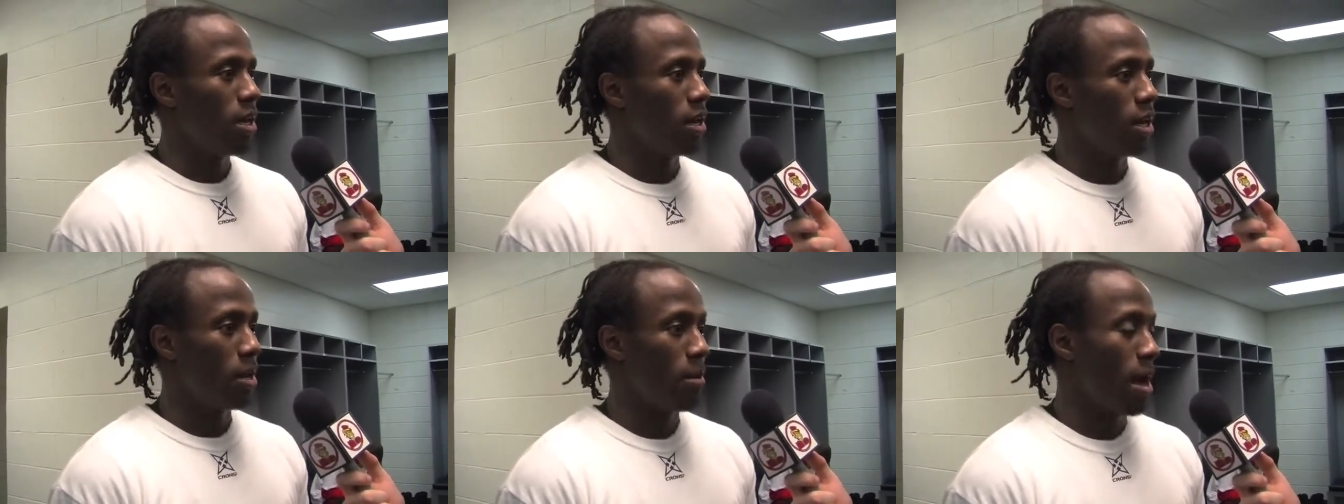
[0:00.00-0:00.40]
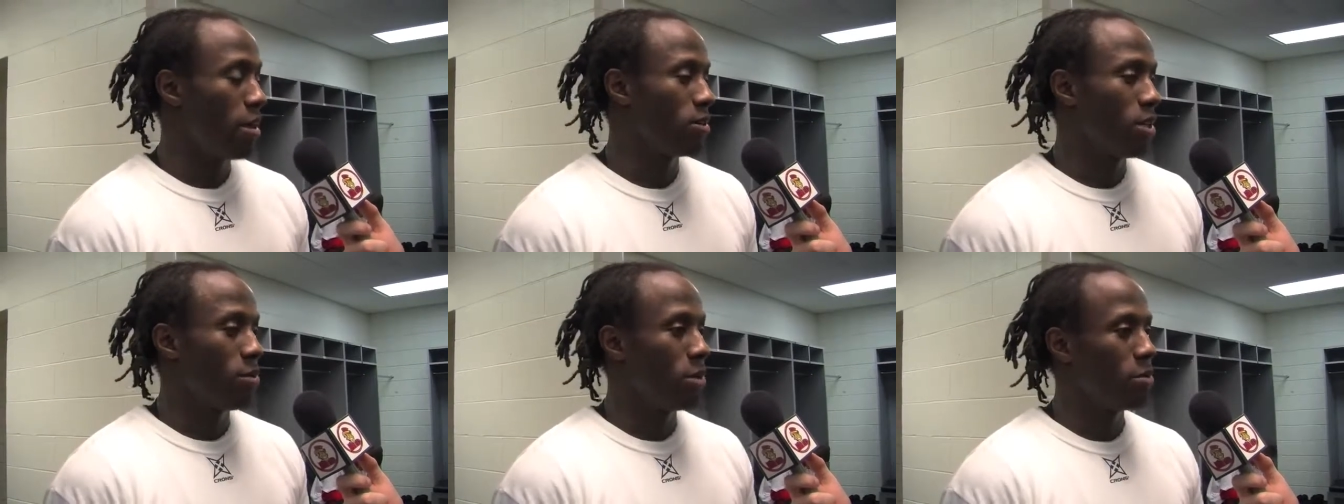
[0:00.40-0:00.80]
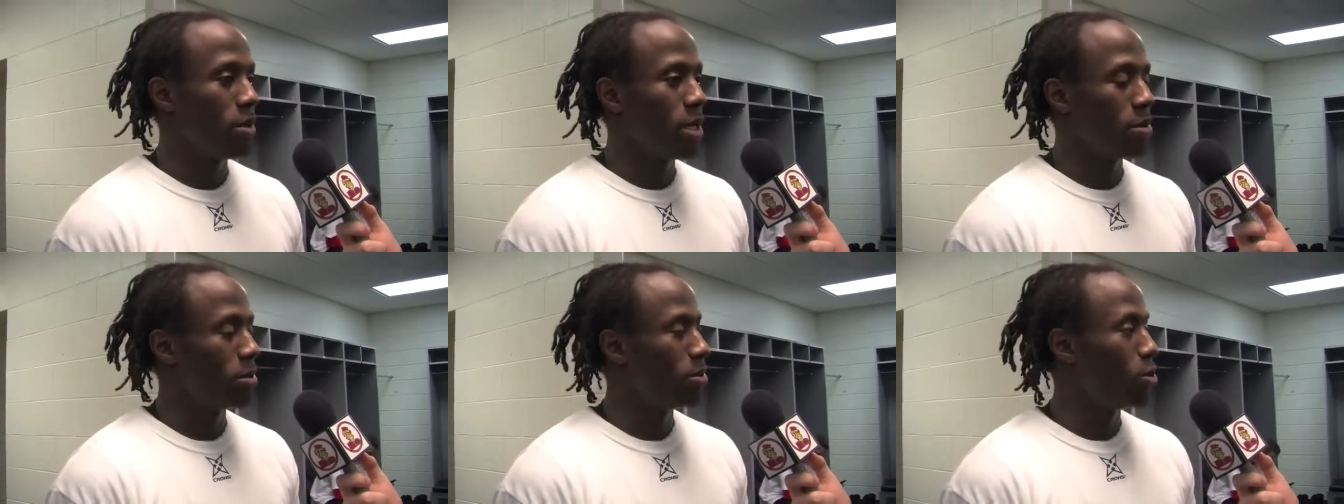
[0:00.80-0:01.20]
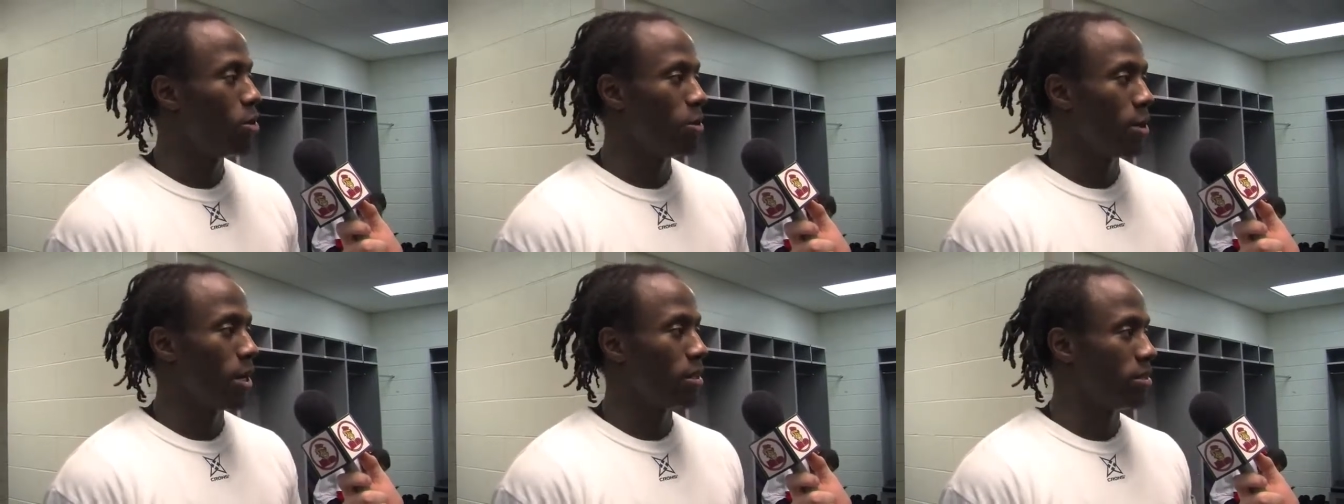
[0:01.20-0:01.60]
and um, I don't think we'd be able to
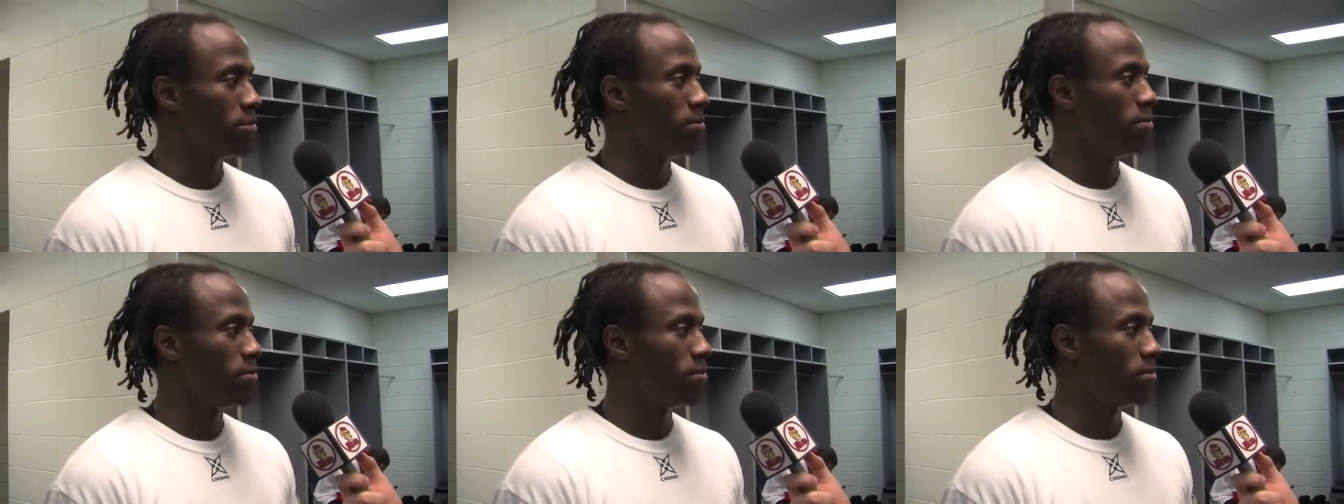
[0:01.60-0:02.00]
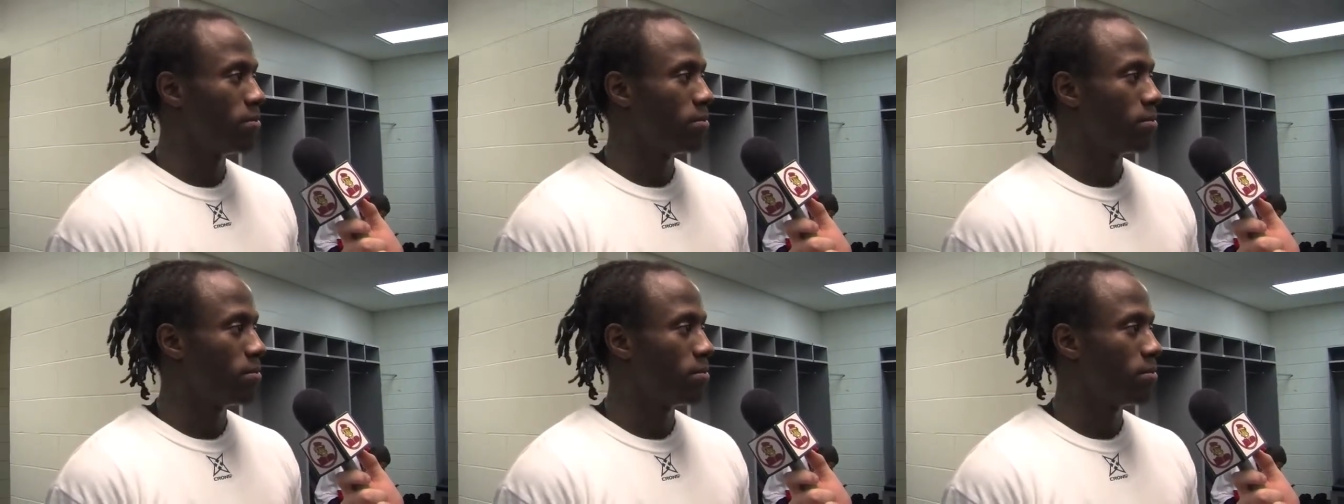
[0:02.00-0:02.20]
do it without them.